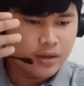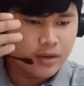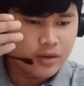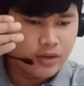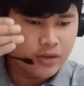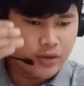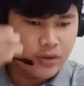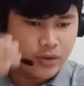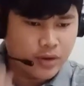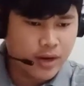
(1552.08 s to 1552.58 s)

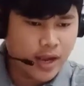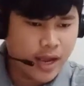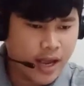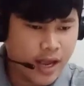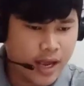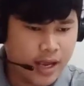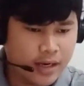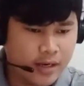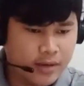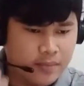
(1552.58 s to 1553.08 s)
your
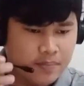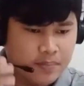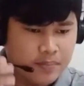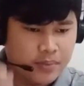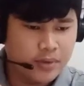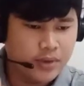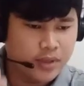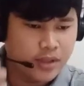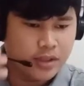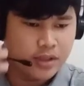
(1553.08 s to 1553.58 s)
hand and
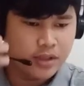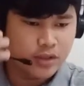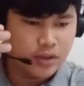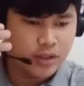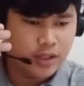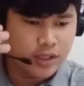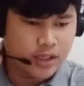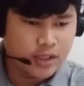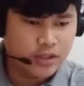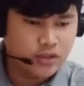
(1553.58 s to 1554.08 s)
put it
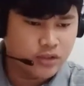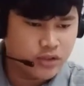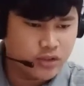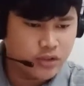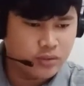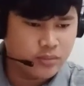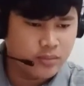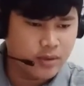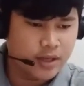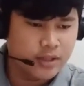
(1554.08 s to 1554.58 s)

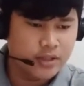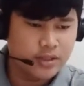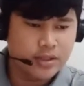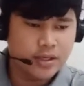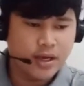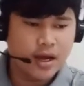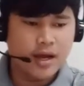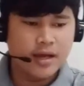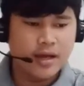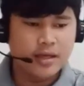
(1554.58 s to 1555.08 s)
into my
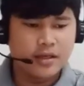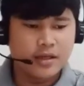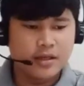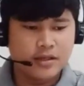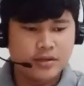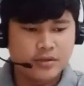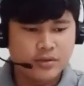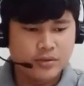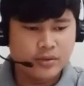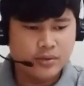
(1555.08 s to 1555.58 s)
side,
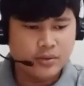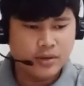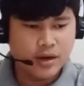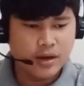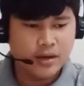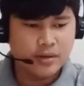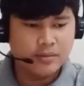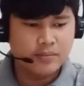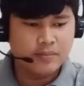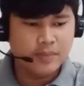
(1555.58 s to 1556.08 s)
and do
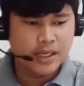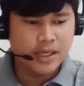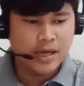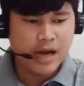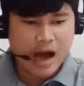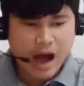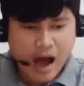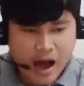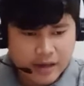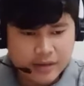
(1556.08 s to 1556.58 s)
not
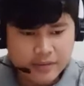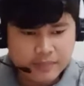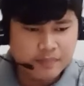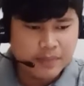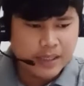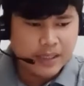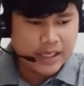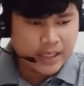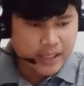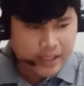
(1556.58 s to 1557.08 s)
be
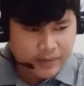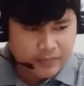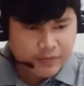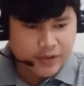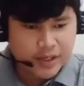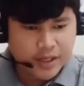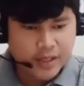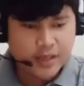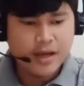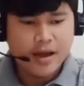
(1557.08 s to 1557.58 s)

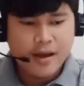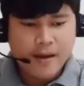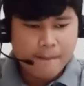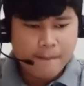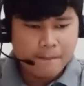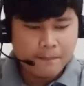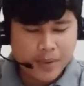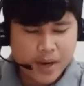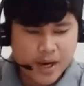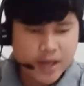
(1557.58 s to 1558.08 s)
unbelieving,
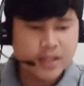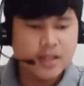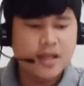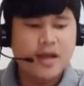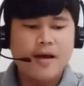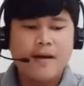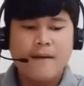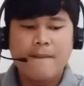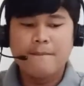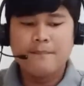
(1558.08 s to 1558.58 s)

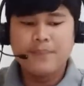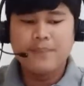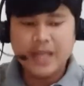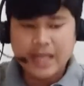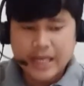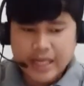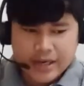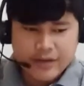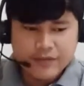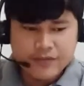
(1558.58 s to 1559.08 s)
but
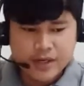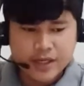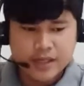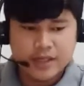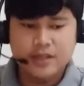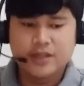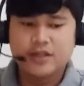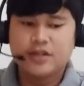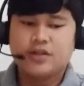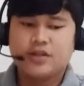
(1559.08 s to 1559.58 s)

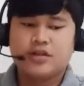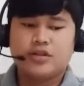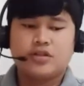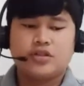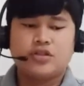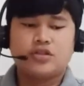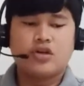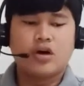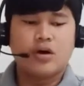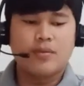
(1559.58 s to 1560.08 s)
believing."
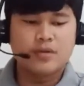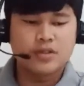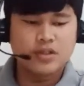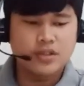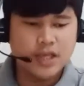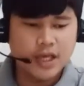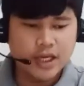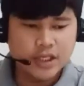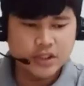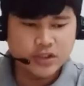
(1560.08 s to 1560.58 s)
Thomas
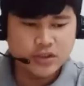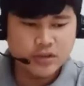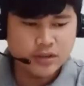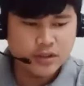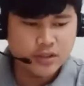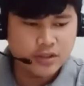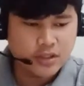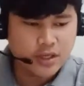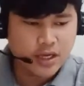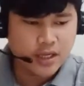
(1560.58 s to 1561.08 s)
answered
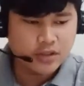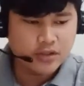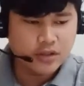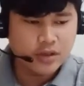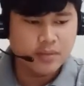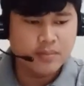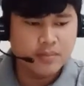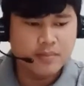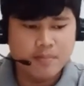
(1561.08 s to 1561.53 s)
and said to him,